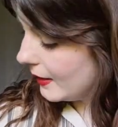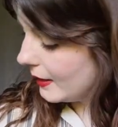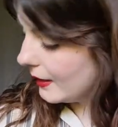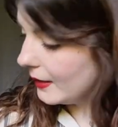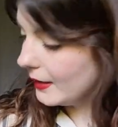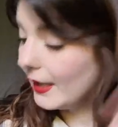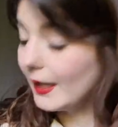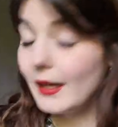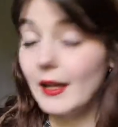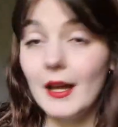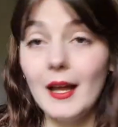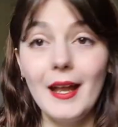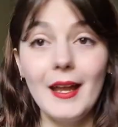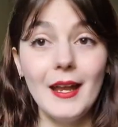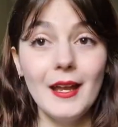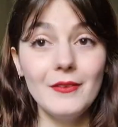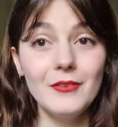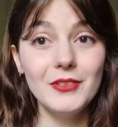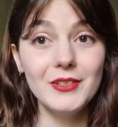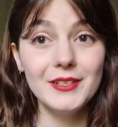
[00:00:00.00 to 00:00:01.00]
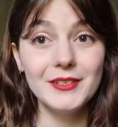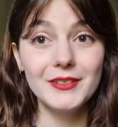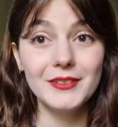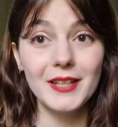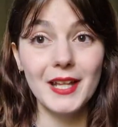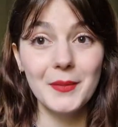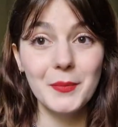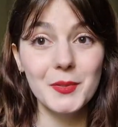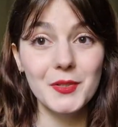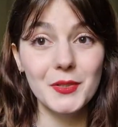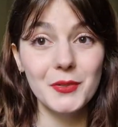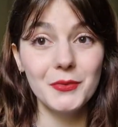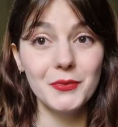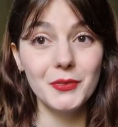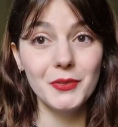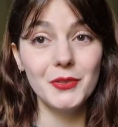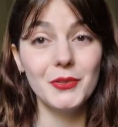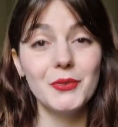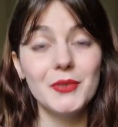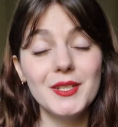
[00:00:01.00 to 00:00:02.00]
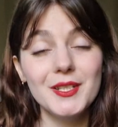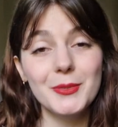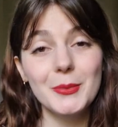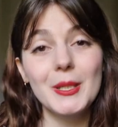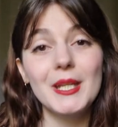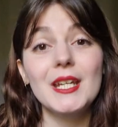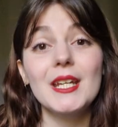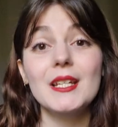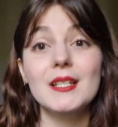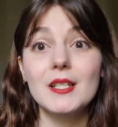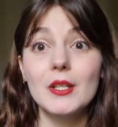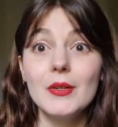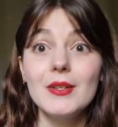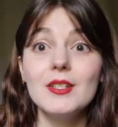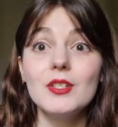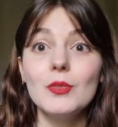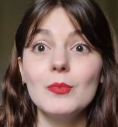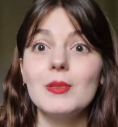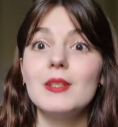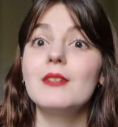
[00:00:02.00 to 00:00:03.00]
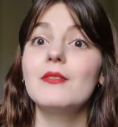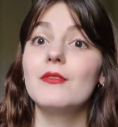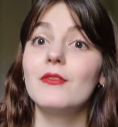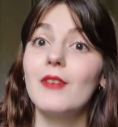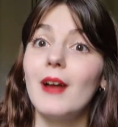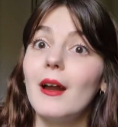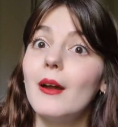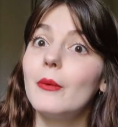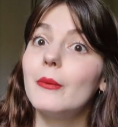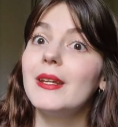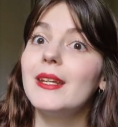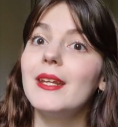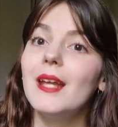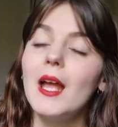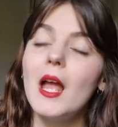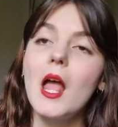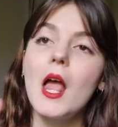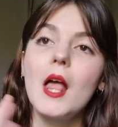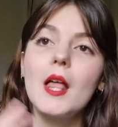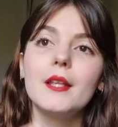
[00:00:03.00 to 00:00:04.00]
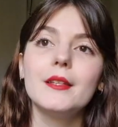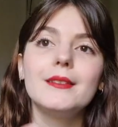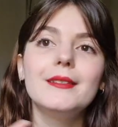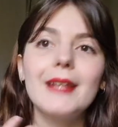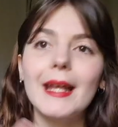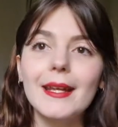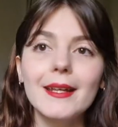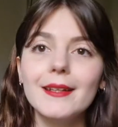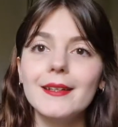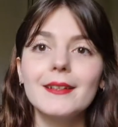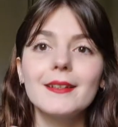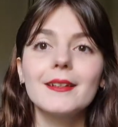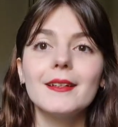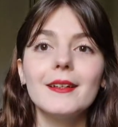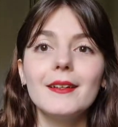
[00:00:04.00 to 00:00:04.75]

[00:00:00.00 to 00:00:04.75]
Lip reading: yeah, I have a little episode for you this week. It's going to be a very neck